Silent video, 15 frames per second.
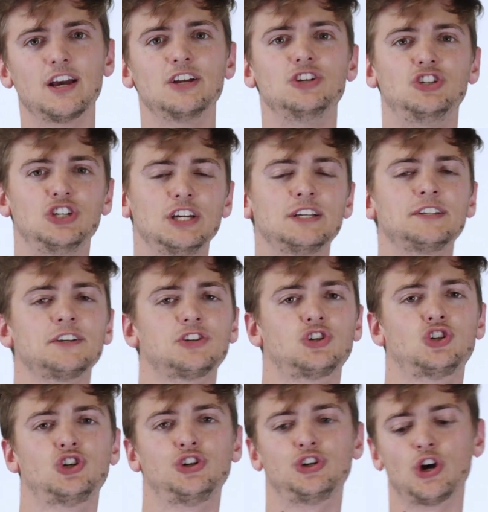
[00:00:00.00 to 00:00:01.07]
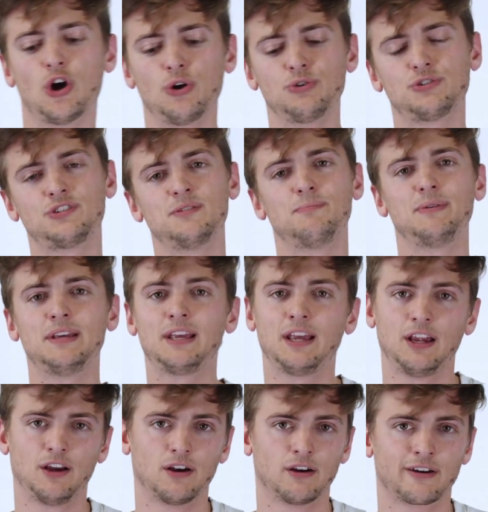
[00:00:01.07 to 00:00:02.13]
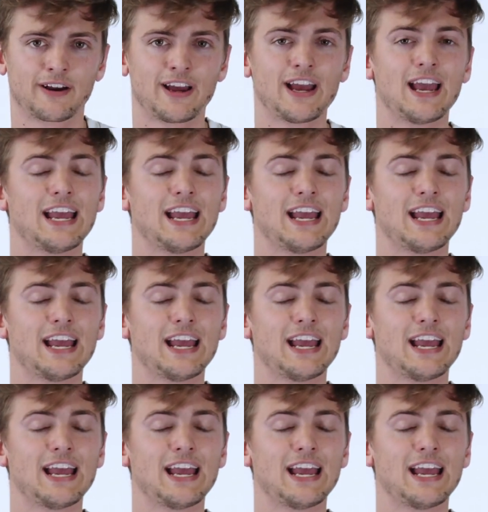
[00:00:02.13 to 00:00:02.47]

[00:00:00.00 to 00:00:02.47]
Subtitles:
Jesus chose to be here.